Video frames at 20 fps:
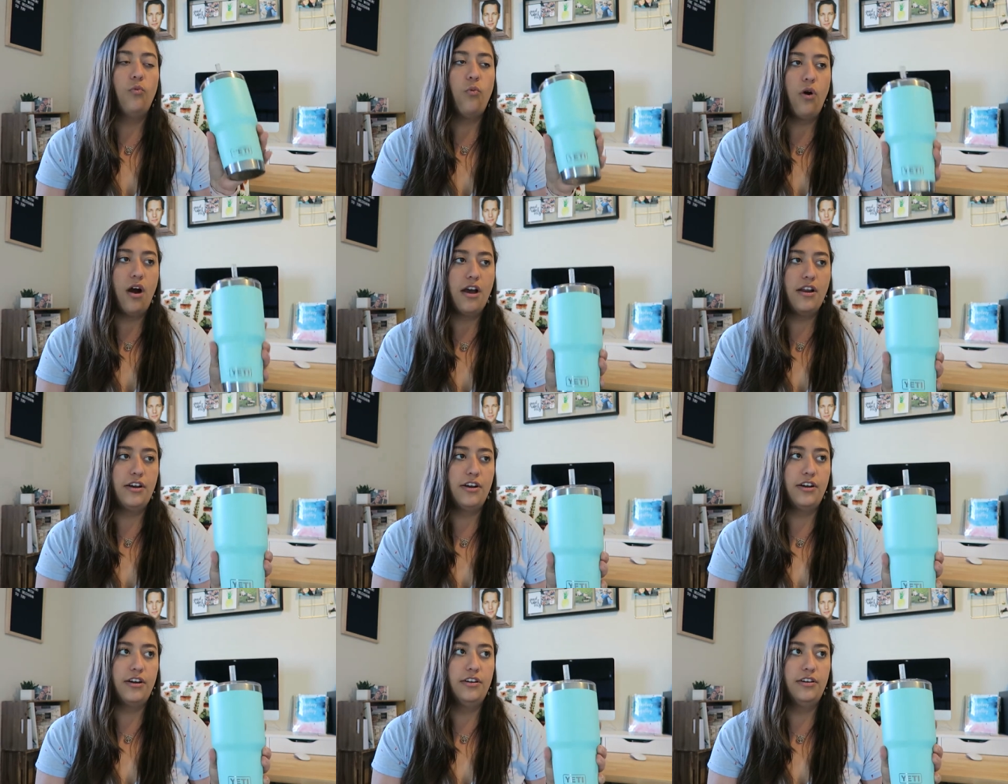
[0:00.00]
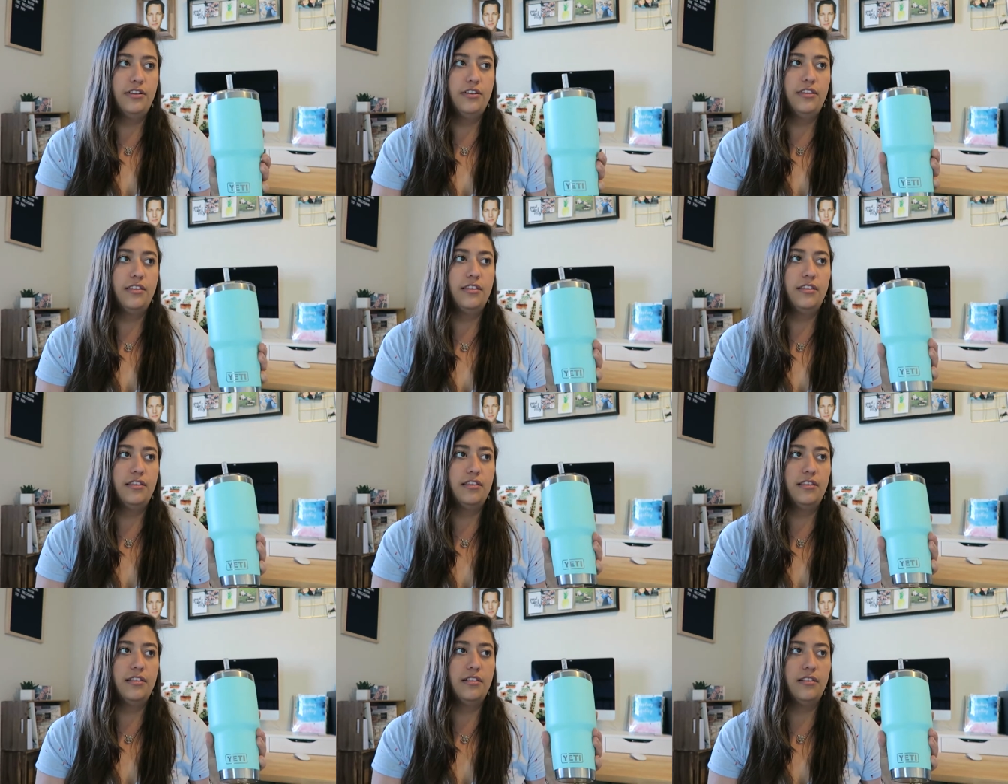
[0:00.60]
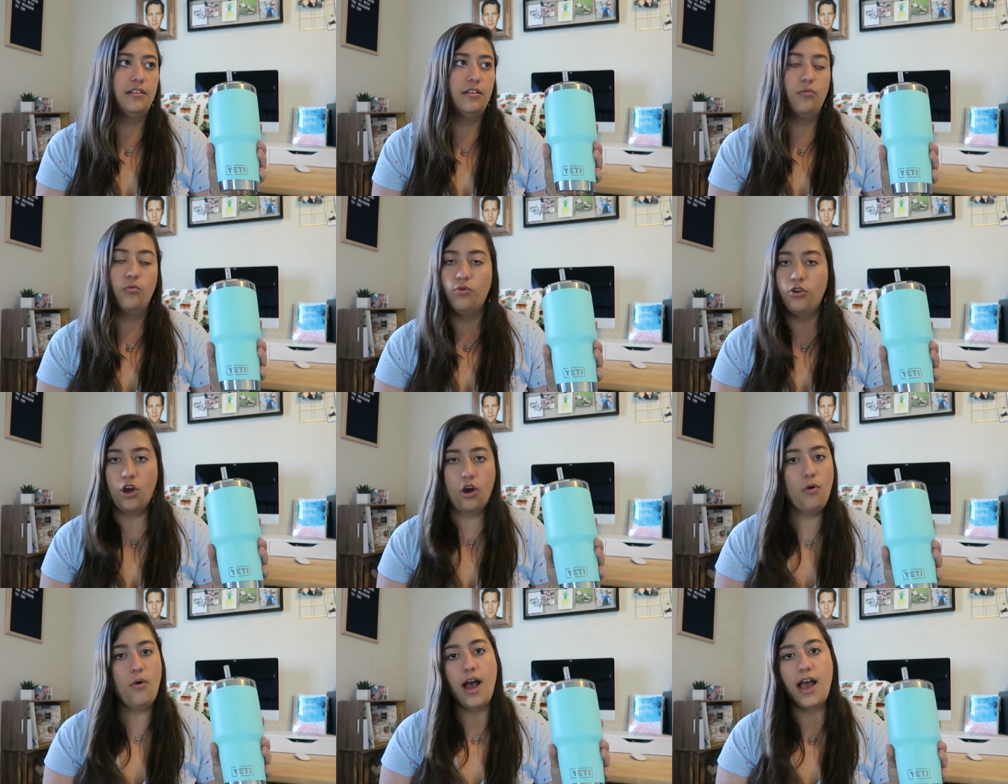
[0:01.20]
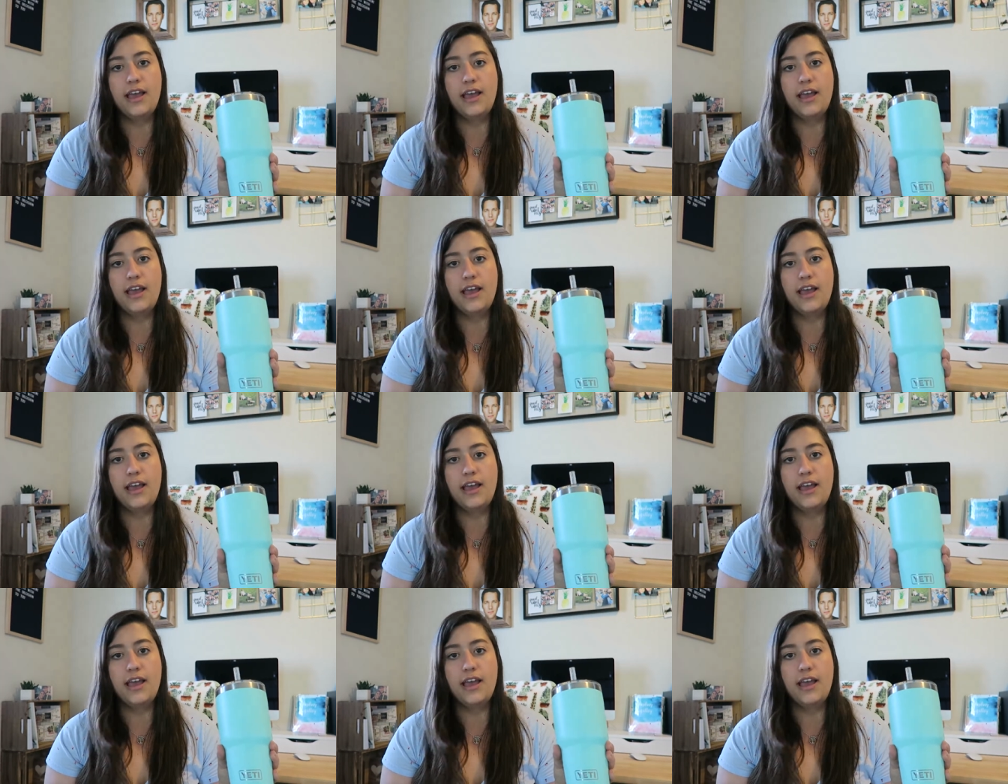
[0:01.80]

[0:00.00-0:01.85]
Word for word: water, no